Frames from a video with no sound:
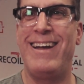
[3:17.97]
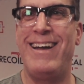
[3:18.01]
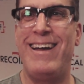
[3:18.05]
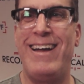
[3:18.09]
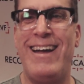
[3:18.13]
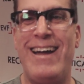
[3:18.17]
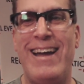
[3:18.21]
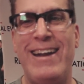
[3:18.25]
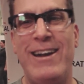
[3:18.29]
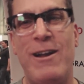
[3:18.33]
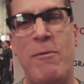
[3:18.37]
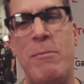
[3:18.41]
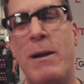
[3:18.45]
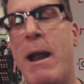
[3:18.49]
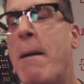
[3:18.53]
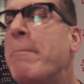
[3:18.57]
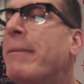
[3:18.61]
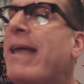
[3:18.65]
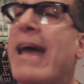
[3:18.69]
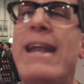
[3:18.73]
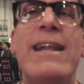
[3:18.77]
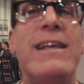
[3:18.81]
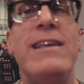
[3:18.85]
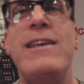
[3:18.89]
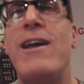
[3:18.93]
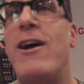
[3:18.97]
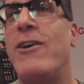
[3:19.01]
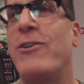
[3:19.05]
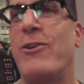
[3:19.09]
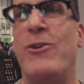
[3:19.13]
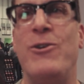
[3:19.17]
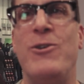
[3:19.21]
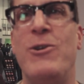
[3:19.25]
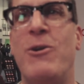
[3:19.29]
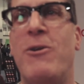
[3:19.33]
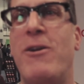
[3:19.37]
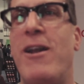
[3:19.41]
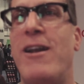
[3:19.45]
I know, but I'm getting younger.
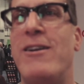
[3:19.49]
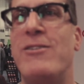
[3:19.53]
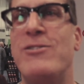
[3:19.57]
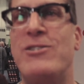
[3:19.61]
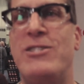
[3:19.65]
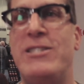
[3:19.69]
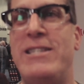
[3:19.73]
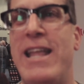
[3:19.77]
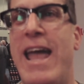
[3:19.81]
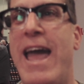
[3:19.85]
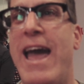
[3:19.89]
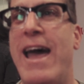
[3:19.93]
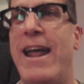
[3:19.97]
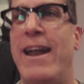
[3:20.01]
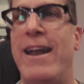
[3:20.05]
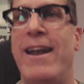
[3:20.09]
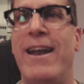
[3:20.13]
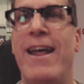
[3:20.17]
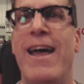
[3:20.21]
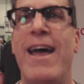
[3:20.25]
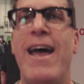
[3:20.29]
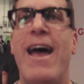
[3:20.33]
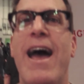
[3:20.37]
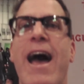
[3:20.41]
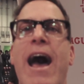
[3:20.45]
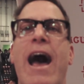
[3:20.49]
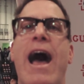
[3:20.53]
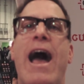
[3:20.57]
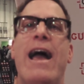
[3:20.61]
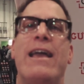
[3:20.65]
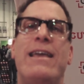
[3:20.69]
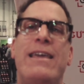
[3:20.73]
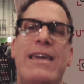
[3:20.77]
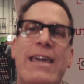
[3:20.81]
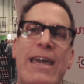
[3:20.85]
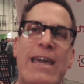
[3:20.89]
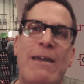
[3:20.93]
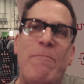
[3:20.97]
you don't like understand. critics again. I
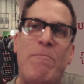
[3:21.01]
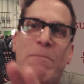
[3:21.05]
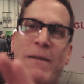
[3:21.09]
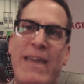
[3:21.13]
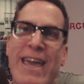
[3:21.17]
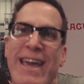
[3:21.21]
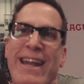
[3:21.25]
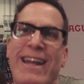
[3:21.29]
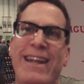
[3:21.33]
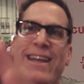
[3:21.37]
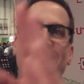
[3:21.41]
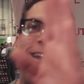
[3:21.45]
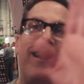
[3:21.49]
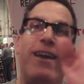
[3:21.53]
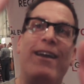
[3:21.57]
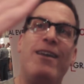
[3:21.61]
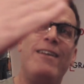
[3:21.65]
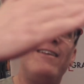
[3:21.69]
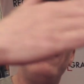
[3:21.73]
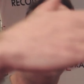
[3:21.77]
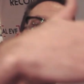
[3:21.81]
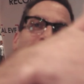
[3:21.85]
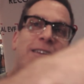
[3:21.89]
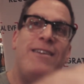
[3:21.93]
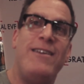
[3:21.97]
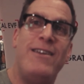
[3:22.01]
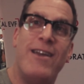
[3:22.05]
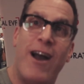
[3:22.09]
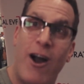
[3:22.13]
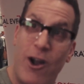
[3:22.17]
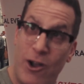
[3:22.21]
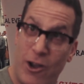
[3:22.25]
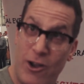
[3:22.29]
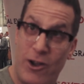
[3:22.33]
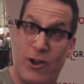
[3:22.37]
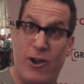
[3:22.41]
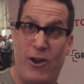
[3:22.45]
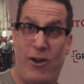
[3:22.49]
keep getting
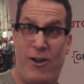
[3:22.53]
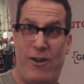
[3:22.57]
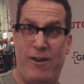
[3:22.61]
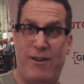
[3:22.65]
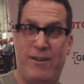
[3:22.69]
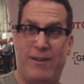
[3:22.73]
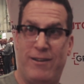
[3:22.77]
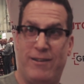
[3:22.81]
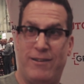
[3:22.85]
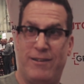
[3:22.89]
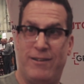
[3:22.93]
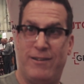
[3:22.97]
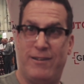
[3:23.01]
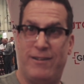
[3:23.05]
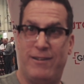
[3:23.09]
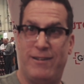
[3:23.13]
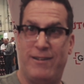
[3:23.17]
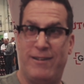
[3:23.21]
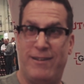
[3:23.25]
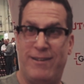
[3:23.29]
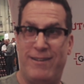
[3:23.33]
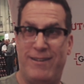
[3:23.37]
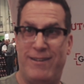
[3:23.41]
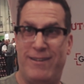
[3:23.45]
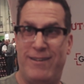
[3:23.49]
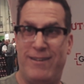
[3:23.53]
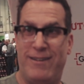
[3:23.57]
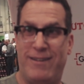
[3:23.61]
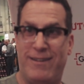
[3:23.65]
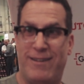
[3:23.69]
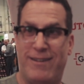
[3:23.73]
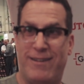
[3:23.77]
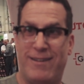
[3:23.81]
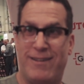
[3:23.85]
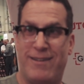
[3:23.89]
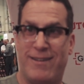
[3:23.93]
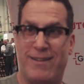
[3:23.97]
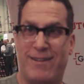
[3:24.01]
younger. It, what? You
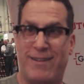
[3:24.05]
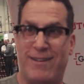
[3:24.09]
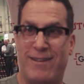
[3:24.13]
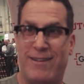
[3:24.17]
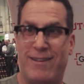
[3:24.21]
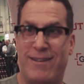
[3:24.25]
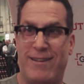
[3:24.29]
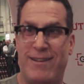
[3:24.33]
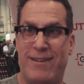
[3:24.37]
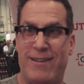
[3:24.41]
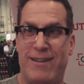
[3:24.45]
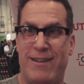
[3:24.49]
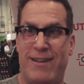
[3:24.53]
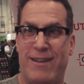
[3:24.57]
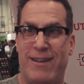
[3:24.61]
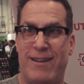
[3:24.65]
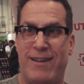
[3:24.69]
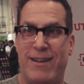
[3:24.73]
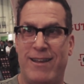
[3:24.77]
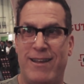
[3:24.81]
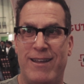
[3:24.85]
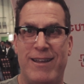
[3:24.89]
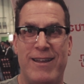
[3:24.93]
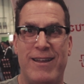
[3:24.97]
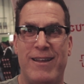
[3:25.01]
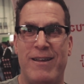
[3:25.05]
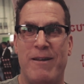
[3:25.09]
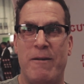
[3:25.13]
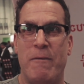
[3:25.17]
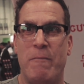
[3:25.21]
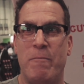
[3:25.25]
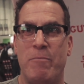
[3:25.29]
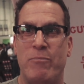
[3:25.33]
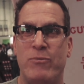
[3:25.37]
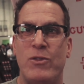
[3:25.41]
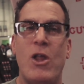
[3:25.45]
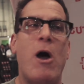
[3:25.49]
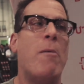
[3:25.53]
like your brain is like
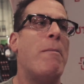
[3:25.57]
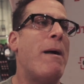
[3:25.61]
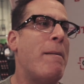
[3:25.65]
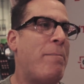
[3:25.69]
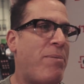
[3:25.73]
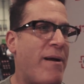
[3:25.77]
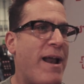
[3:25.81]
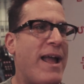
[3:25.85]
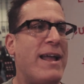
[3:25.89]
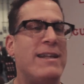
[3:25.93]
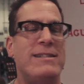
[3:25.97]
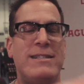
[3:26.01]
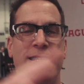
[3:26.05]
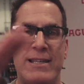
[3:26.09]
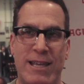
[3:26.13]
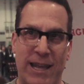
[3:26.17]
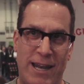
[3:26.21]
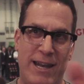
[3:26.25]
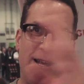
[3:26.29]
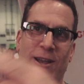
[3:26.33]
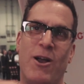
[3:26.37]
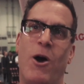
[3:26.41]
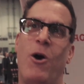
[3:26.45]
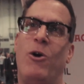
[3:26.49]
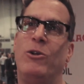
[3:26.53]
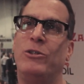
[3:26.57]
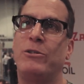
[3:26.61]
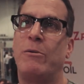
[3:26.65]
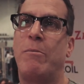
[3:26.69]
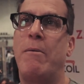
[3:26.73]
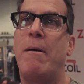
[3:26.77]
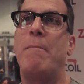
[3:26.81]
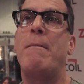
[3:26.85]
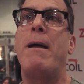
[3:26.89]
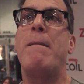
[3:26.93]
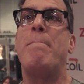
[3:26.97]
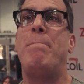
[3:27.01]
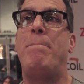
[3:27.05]
regressing? No, my brain's getting older,
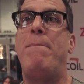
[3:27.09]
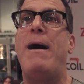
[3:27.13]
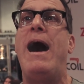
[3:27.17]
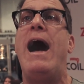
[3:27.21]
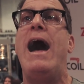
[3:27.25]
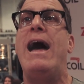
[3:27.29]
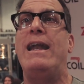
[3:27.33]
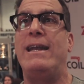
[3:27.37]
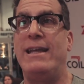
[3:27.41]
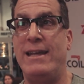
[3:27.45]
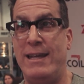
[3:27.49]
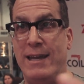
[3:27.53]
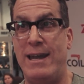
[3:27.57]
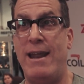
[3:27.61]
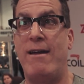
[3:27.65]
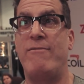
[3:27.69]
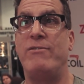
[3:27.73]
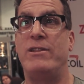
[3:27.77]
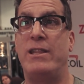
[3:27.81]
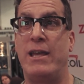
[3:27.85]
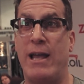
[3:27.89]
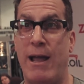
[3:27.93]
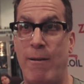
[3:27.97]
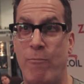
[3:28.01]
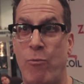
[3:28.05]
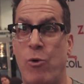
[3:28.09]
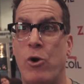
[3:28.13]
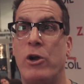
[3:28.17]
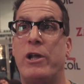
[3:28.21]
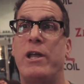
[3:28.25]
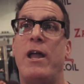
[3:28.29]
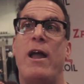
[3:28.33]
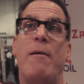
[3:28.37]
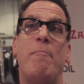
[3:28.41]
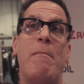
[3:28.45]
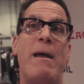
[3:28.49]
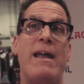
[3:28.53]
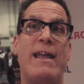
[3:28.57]
but my body and everything. I'm
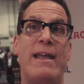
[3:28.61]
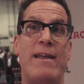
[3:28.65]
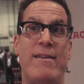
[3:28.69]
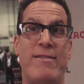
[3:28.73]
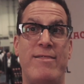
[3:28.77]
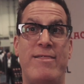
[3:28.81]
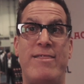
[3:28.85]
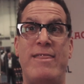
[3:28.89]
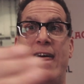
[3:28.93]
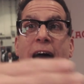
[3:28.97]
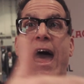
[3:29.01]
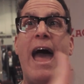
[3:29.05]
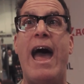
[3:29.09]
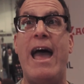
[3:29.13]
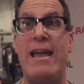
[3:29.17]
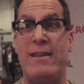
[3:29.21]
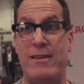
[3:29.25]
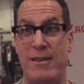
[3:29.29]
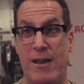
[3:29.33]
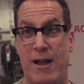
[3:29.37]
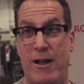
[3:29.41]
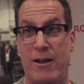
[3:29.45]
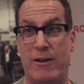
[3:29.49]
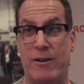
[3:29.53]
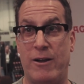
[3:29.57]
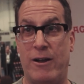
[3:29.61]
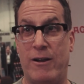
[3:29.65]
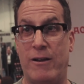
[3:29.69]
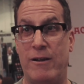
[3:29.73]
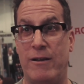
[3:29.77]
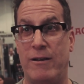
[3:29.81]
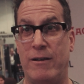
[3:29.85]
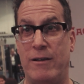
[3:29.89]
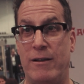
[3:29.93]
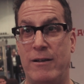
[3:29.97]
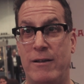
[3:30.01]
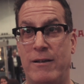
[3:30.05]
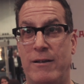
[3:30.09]
working on making. Yeah, but it's all that. You
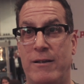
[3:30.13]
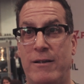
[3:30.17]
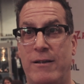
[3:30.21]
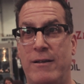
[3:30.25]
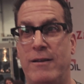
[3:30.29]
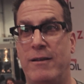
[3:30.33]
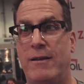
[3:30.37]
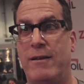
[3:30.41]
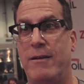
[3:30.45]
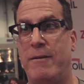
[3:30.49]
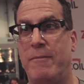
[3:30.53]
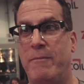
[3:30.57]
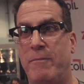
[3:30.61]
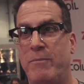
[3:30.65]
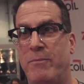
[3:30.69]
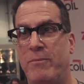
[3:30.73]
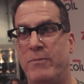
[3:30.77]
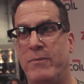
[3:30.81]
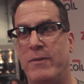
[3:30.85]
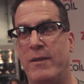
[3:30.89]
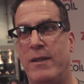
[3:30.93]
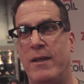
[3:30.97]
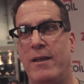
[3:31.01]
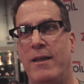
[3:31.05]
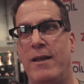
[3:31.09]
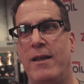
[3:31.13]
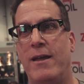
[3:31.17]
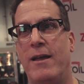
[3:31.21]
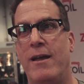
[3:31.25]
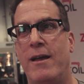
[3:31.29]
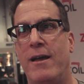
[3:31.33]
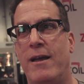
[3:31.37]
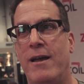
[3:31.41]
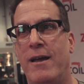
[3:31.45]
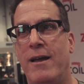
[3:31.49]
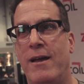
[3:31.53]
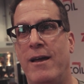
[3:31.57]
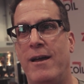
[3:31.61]
know, plastic surgery is not good
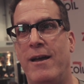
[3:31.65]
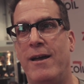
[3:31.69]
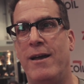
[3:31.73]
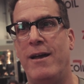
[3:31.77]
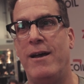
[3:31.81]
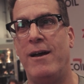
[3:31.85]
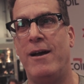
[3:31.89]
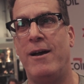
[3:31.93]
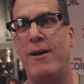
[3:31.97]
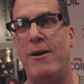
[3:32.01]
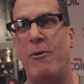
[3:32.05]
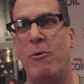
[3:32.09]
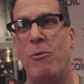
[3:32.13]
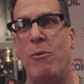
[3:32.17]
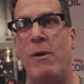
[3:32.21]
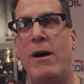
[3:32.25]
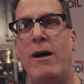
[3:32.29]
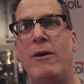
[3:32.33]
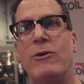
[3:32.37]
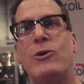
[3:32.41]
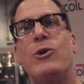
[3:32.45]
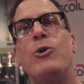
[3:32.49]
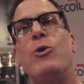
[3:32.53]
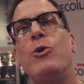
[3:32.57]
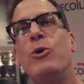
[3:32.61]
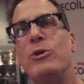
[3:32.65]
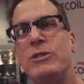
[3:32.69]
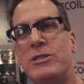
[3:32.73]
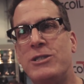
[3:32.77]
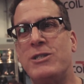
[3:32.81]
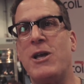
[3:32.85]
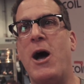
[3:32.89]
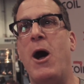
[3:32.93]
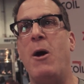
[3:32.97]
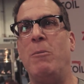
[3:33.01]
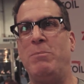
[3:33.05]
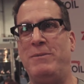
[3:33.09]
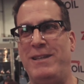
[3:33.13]
for you. Well, cool You've,
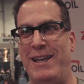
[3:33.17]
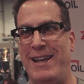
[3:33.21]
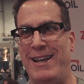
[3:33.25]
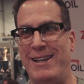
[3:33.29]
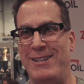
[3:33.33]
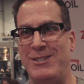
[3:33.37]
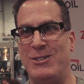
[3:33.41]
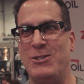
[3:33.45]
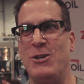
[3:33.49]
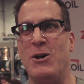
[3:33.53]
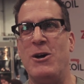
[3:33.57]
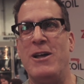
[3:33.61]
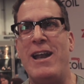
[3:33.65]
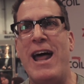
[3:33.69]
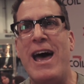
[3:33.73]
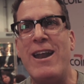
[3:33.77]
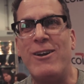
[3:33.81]
sculpting is good.